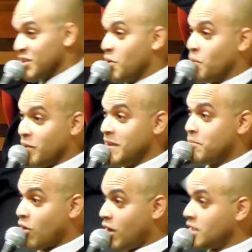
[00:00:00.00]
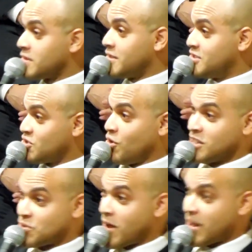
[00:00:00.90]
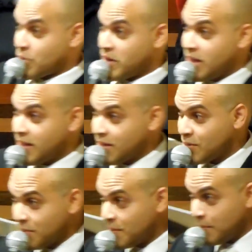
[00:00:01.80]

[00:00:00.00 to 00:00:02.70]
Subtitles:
So we brought the George Rodriguez